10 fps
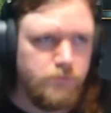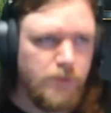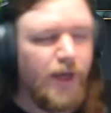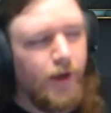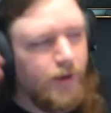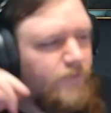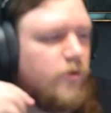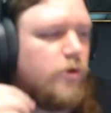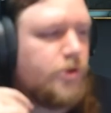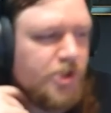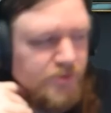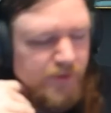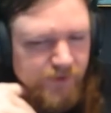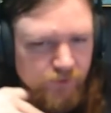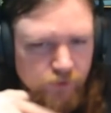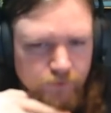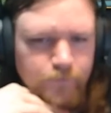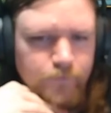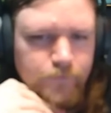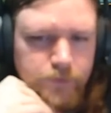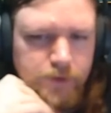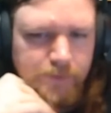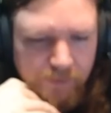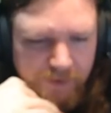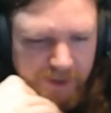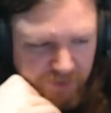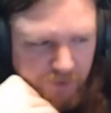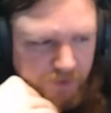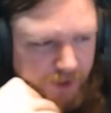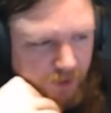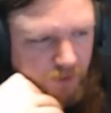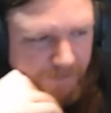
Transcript: Yeah, EU4 I'd say is my favourite. The Mount & Blade's probably second.